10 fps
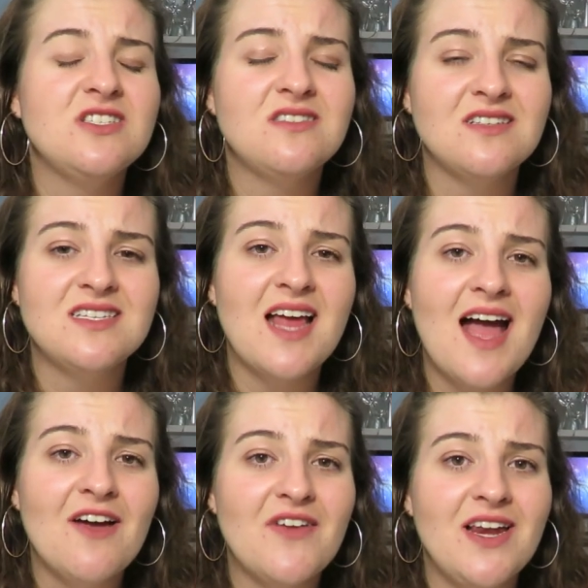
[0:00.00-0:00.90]
just doesn't
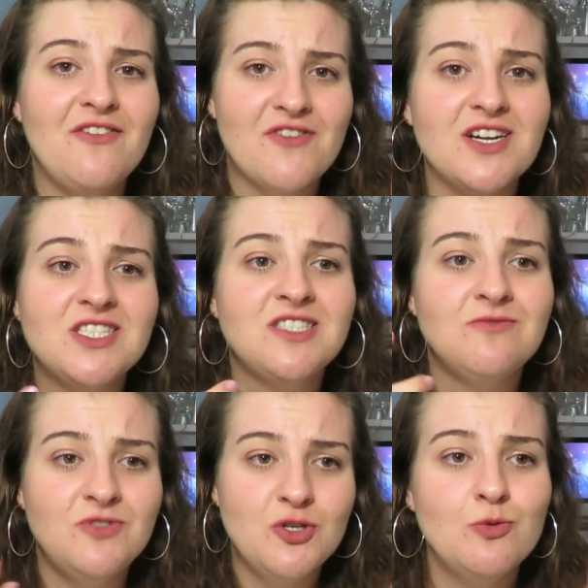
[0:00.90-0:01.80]
have any
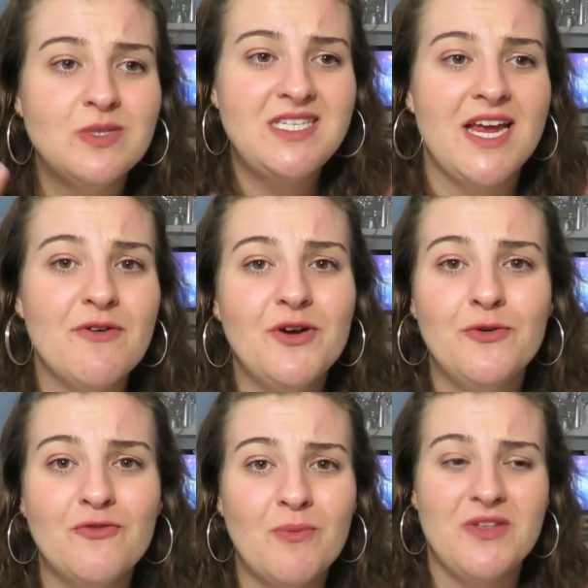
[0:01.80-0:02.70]
fresh new
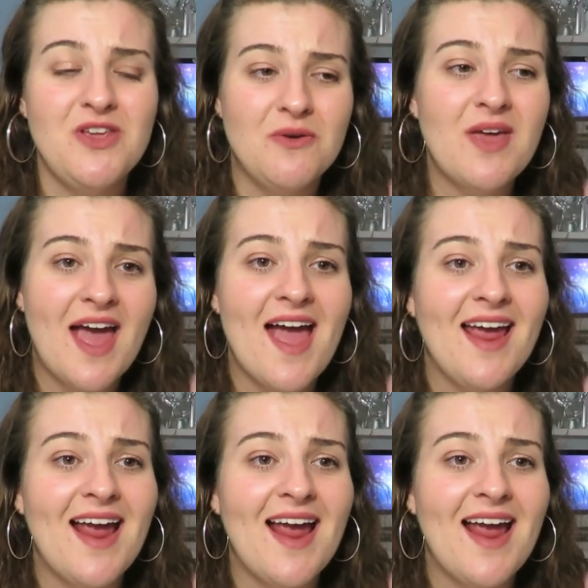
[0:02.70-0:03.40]
material from the UK,